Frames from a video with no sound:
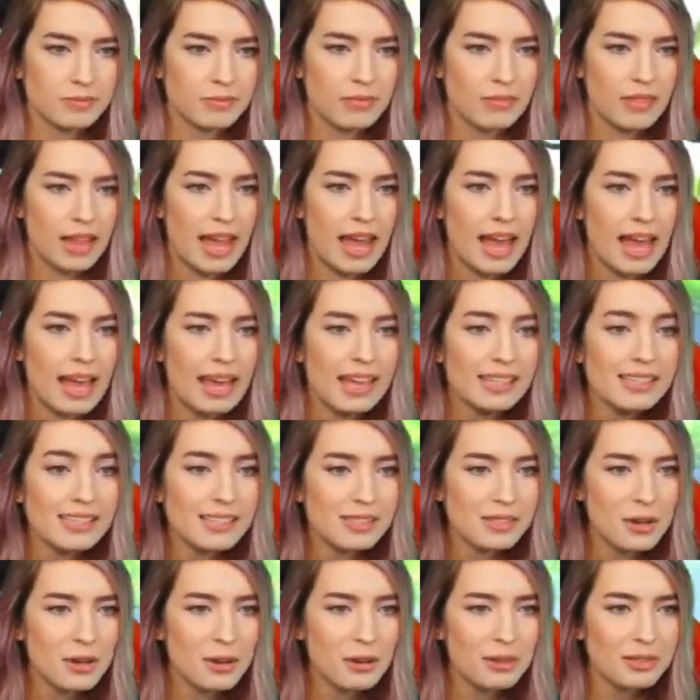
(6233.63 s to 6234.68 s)
and
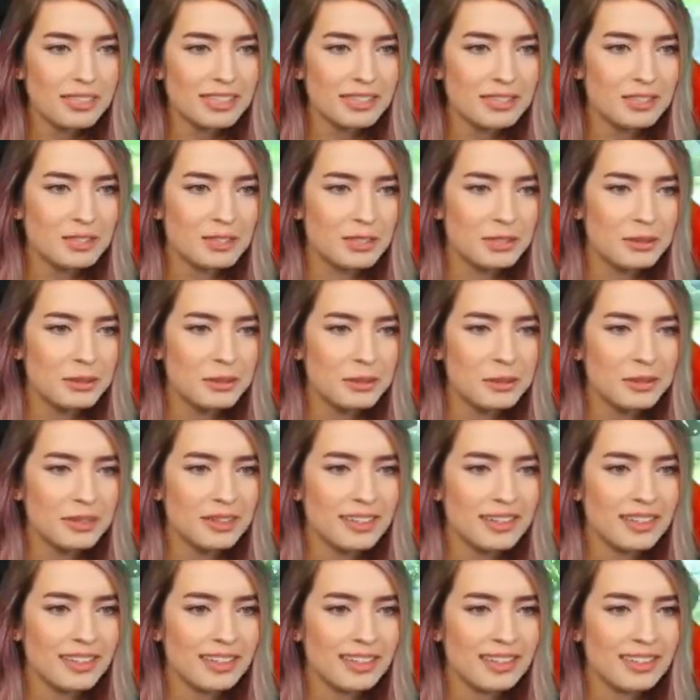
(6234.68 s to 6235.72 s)
Sko's here too?
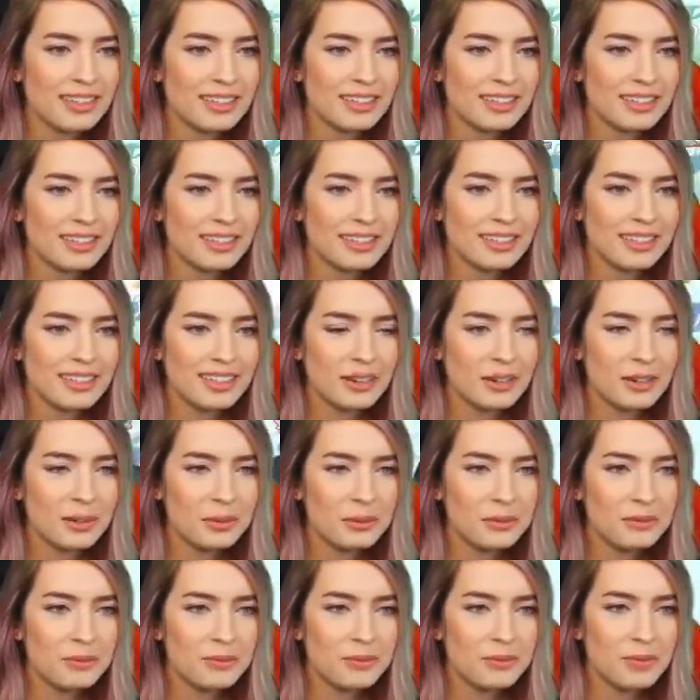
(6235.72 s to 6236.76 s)
Oh.
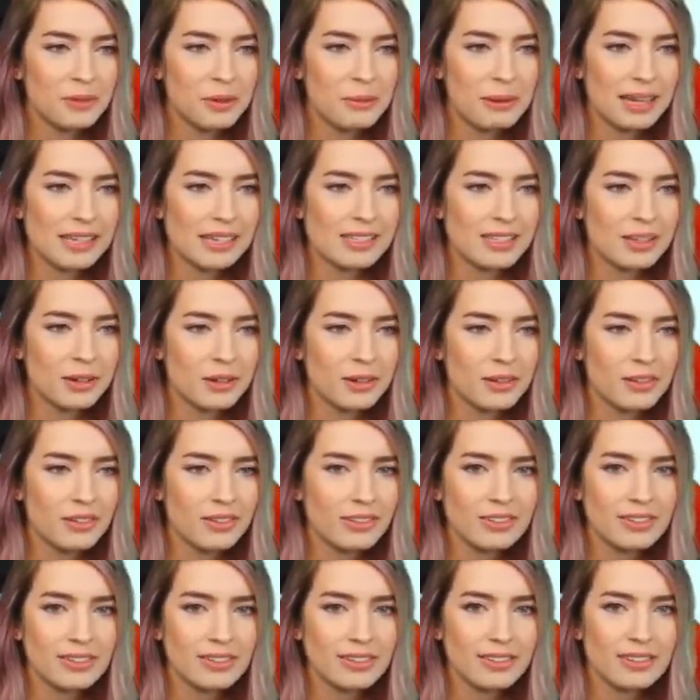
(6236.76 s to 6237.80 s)
Oh, bye, Sko.
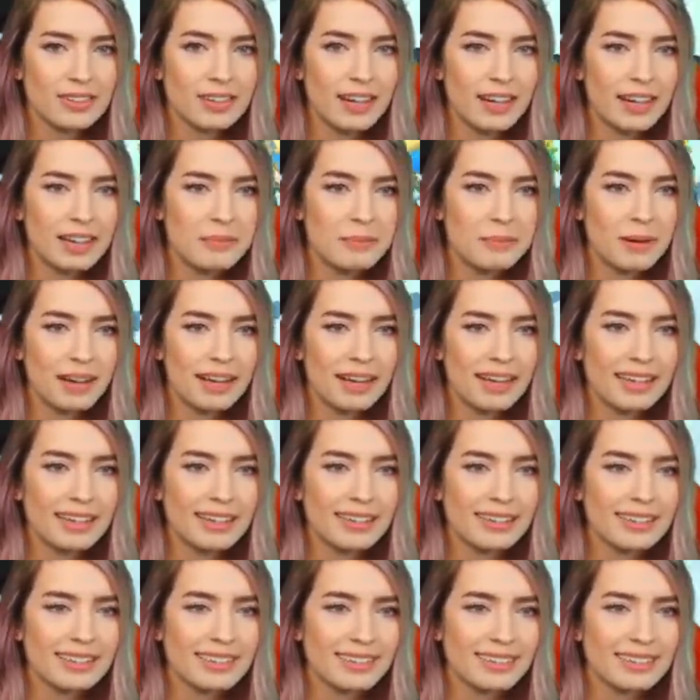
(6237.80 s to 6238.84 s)
Hi, bye.
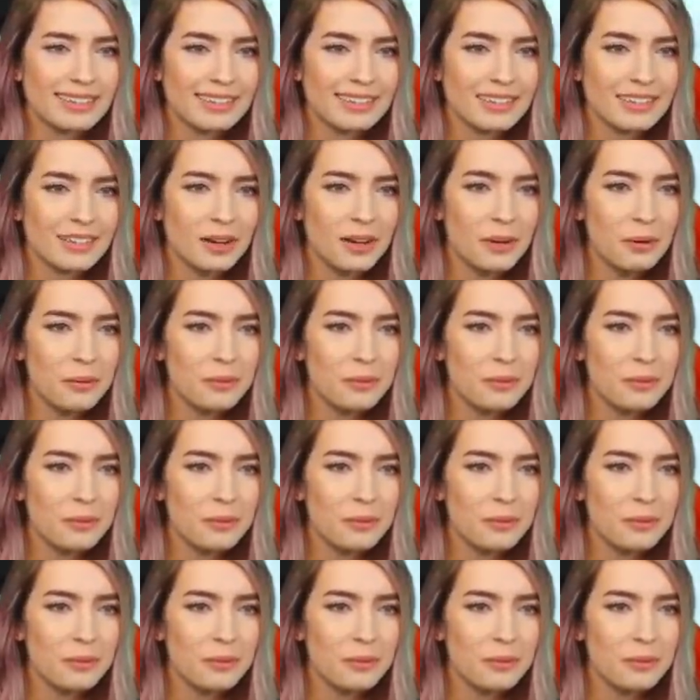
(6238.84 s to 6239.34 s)
Oh.